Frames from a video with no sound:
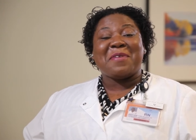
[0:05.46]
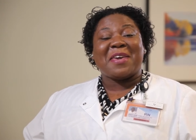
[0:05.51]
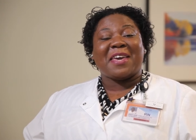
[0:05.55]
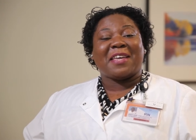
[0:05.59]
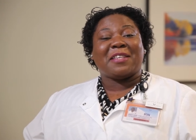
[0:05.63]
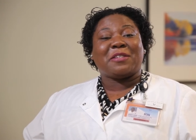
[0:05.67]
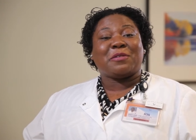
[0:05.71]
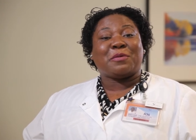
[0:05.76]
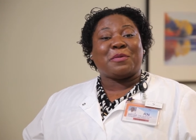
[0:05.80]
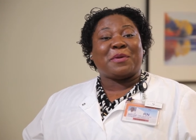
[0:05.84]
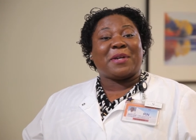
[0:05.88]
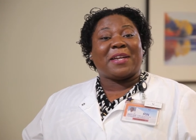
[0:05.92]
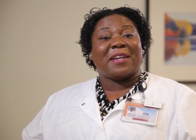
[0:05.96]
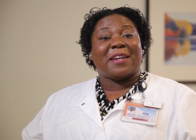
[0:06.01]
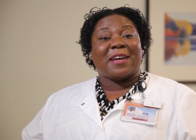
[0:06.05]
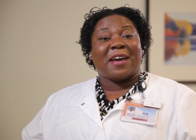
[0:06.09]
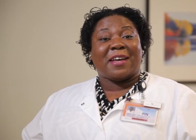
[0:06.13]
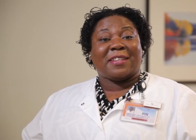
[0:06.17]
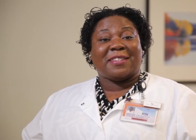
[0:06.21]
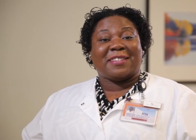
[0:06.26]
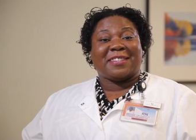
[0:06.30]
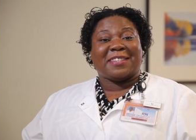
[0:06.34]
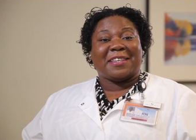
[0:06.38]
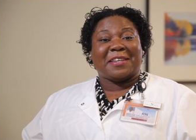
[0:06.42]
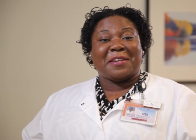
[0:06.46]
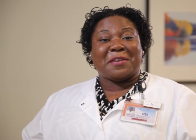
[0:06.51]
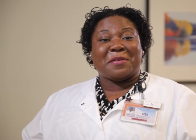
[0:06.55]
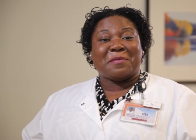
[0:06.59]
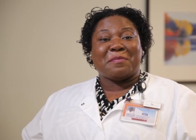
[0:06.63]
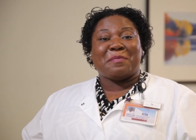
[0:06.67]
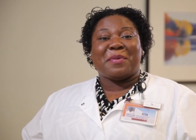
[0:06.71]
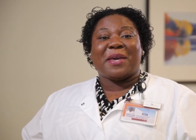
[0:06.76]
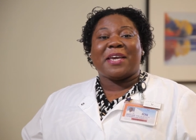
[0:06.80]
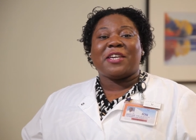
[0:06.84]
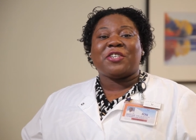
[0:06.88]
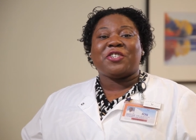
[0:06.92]
Antoinette Hudson,
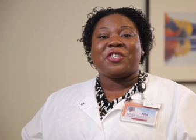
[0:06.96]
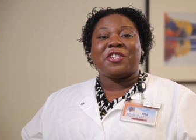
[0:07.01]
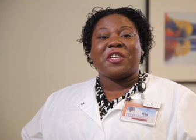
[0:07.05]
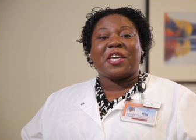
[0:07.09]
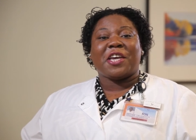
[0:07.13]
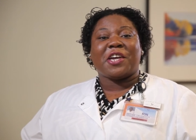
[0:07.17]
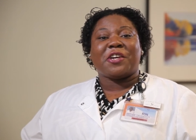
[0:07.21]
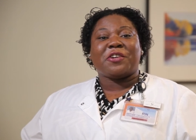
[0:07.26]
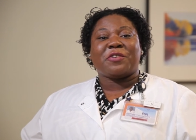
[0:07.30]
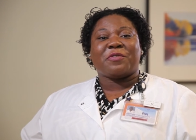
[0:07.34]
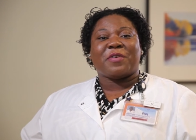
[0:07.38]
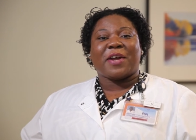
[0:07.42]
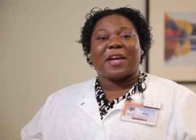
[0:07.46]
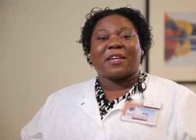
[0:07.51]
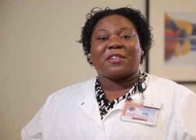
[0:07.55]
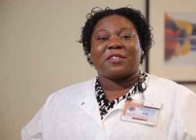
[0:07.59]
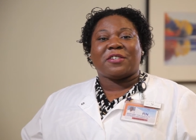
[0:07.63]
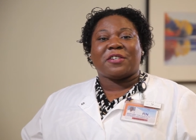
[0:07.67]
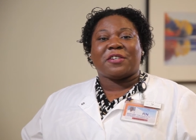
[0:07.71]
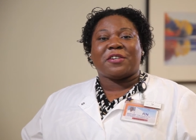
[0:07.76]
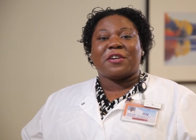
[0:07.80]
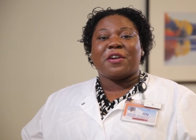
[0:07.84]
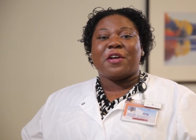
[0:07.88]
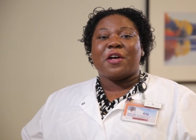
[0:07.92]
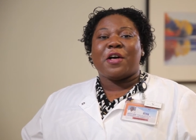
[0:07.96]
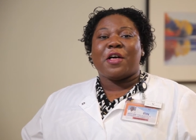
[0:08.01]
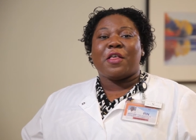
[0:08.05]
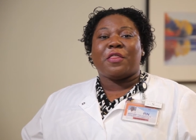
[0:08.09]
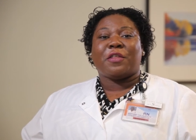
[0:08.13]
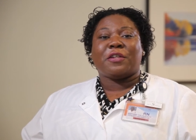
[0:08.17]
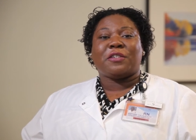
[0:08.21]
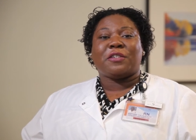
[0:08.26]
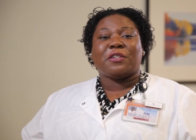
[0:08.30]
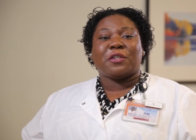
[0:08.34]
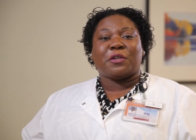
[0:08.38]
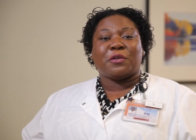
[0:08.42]
Patient Care Director on
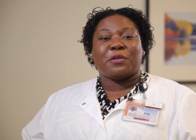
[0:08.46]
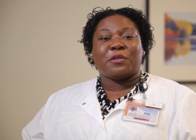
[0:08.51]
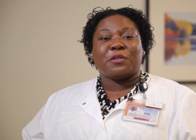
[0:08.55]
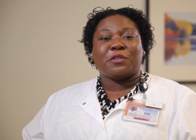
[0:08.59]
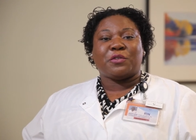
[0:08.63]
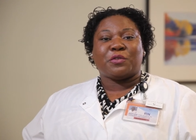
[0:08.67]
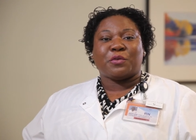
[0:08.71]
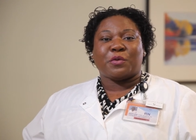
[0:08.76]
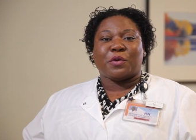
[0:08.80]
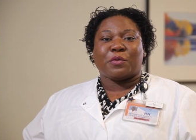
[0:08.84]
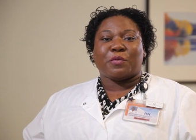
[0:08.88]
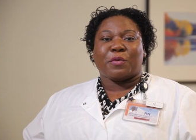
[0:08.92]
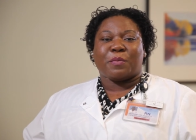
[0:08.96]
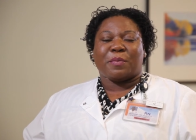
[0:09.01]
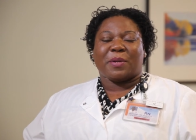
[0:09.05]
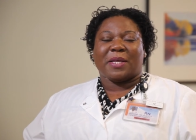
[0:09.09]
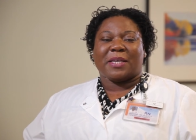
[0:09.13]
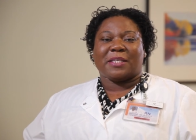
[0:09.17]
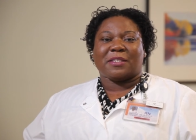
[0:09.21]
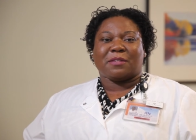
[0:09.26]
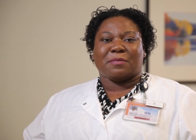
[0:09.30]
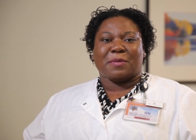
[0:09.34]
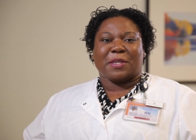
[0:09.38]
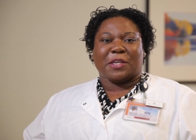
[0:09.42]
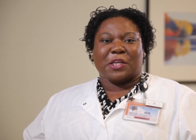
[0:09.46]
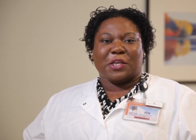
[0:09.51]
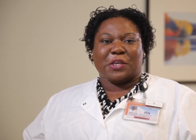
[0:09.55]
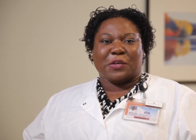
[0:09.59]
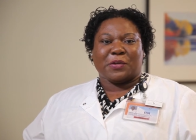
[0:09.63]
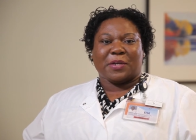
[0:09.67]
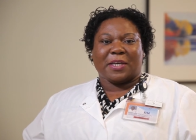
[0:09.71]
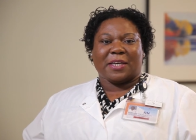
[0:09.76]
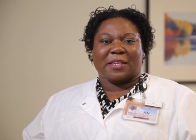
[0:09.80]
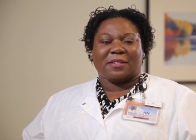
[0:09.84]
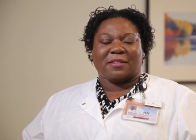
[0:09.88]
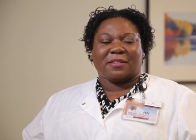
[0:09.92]
the Total Joint Replacement
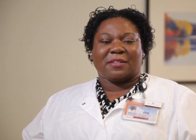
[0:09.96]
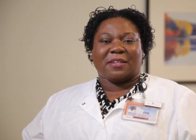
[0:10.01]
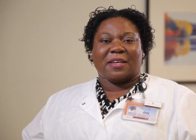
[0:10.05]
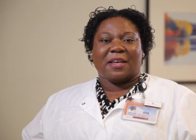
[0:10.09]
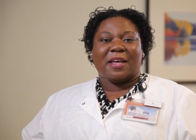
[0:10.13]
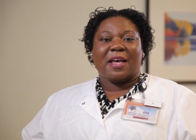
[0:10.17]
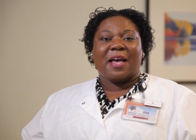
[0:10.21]
Unit.